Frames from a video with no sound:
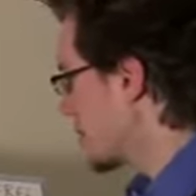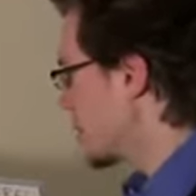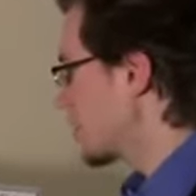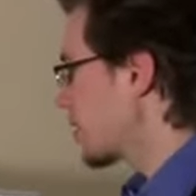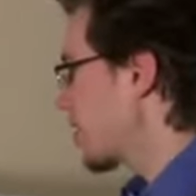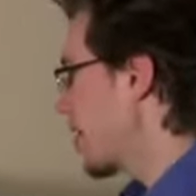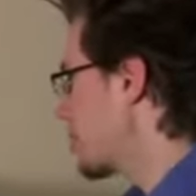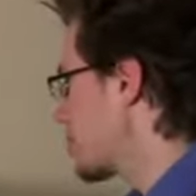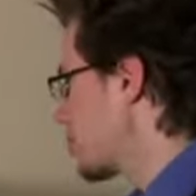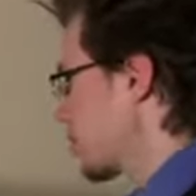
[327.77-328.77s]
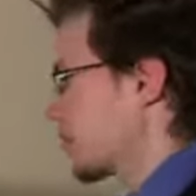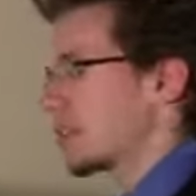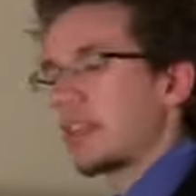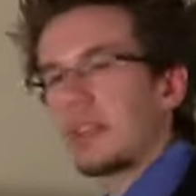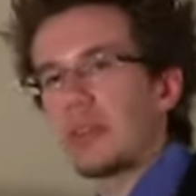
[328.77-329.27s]
these clefs sort of
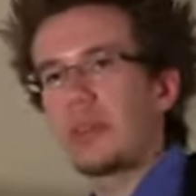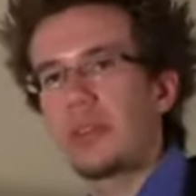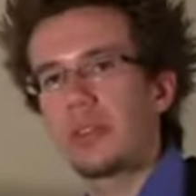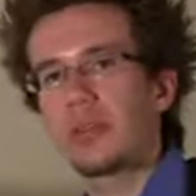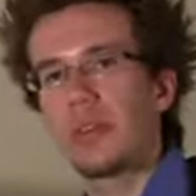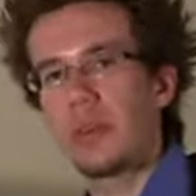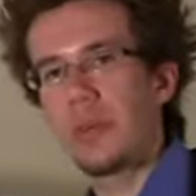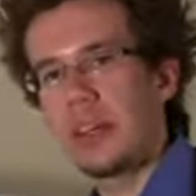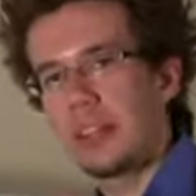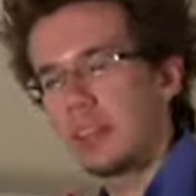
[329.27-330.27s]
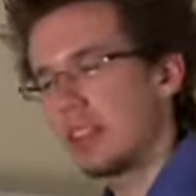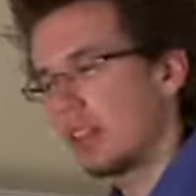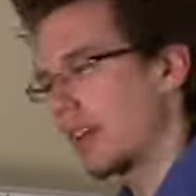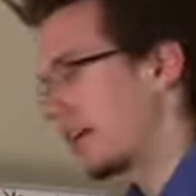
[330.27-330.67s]
set the rules for which